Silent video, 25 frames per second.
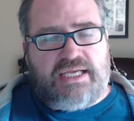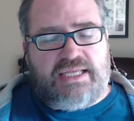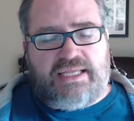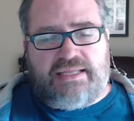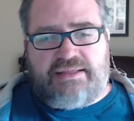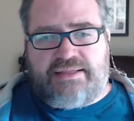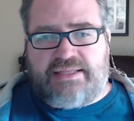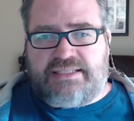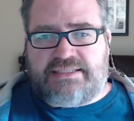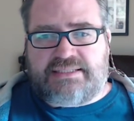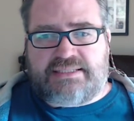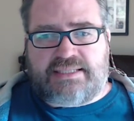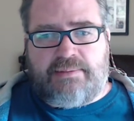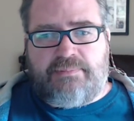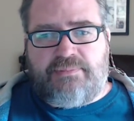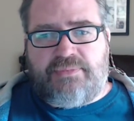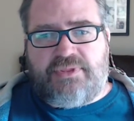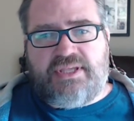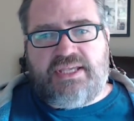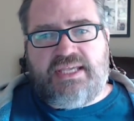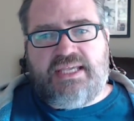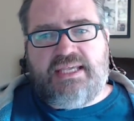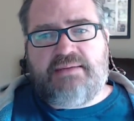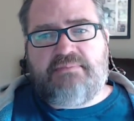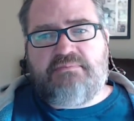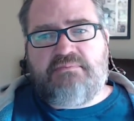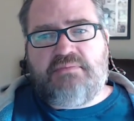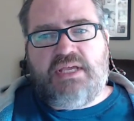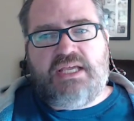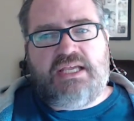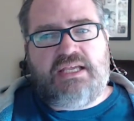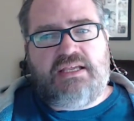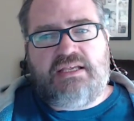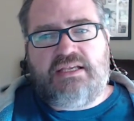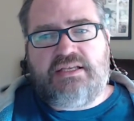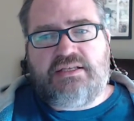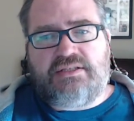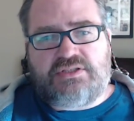there's something in
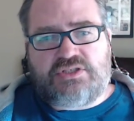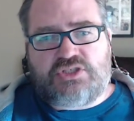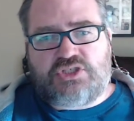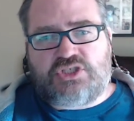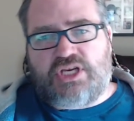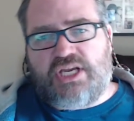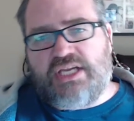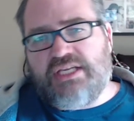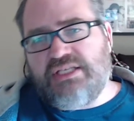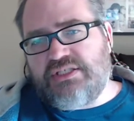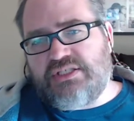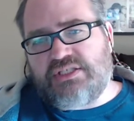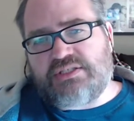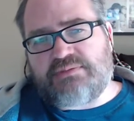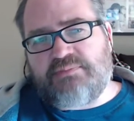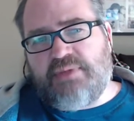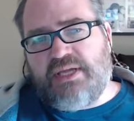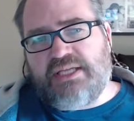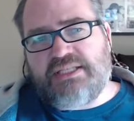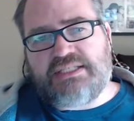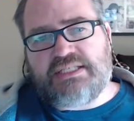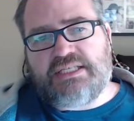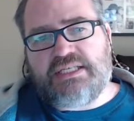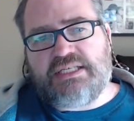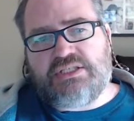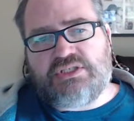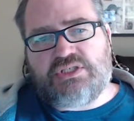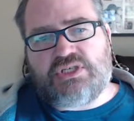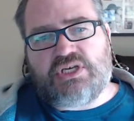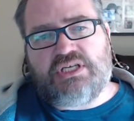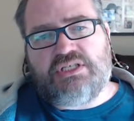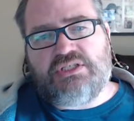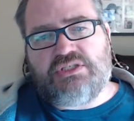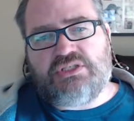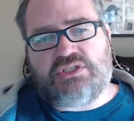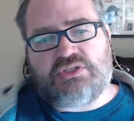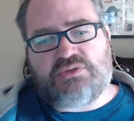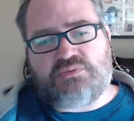me mentally
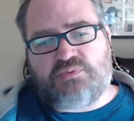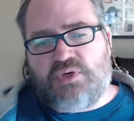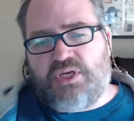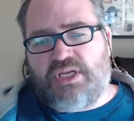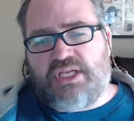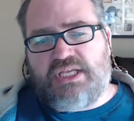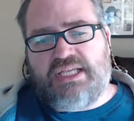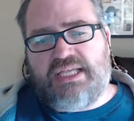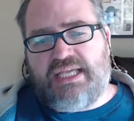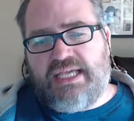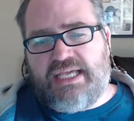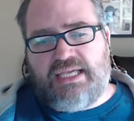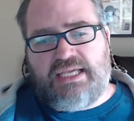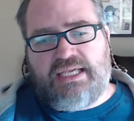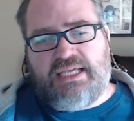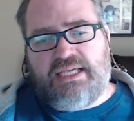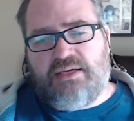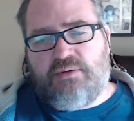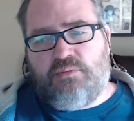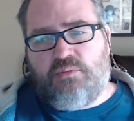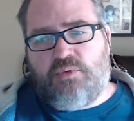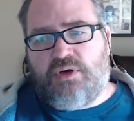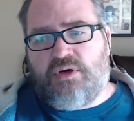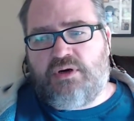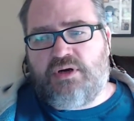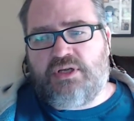changes when I get here where I